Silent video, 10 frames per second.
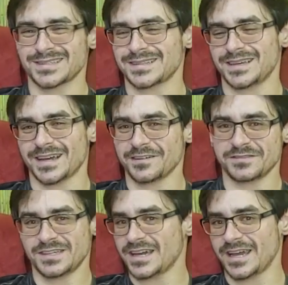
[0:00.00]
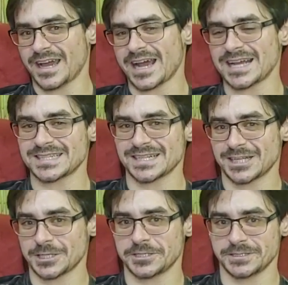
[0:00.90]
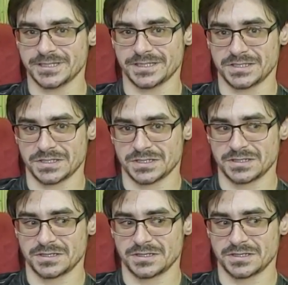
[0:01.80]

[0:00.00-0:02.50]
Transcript: that the FDA hasn't cleared this